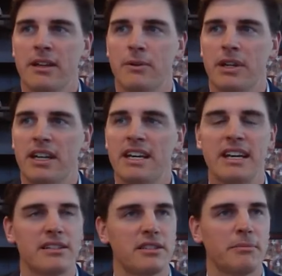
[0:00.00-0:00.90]
when he
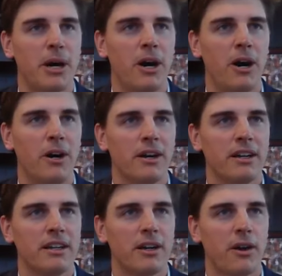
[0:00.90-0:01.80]
gets the ball.
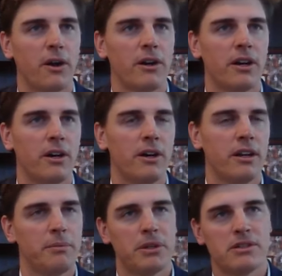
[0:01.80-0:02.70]
You know, early on,
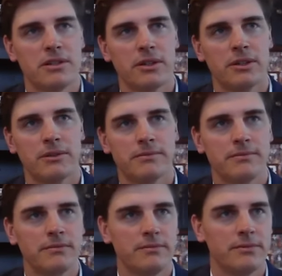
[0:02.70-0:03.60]
up until
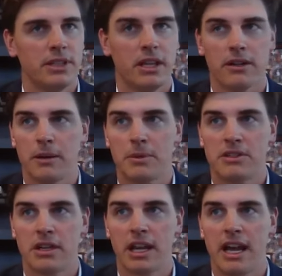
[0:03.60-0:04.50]
you know, up
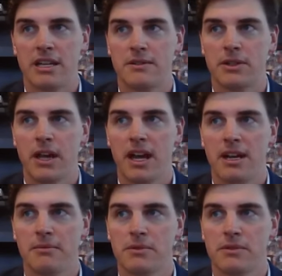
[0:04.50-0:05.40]
until the last few
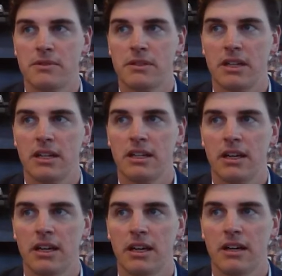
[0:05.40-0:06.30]
games, he
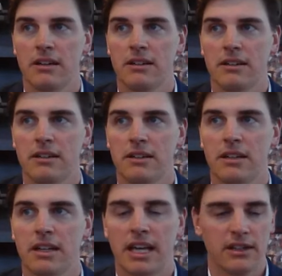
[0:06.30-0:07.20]
uh,
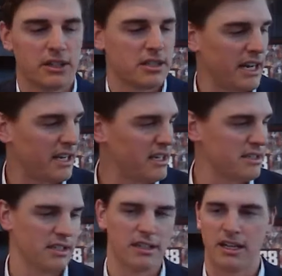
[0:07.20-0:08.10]
he looks like
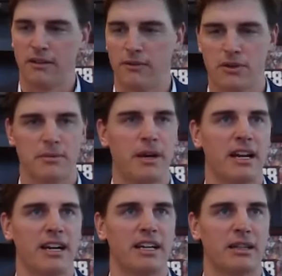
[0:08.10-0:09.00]
he's looking for
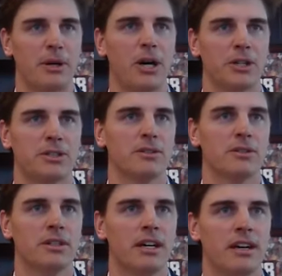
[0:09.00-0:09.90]
somebody to get the ball
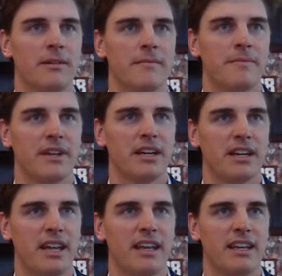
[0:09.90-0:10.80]
to. Mm-hmm.
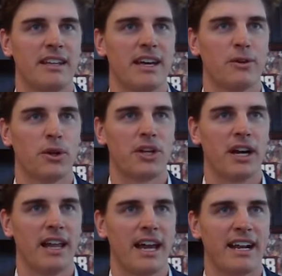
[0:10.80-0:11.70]
And that and that North
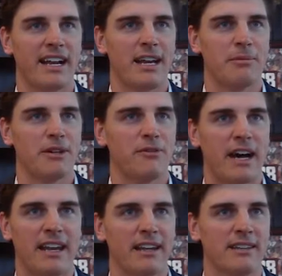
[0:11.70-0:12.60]
Carolina game, he
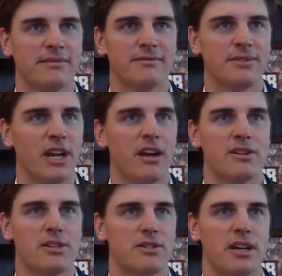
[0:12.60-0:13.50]
finally you know
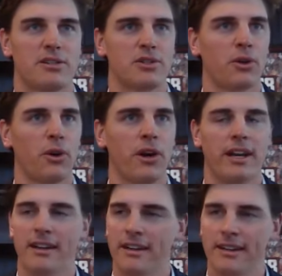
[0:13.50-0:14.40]
just said screw it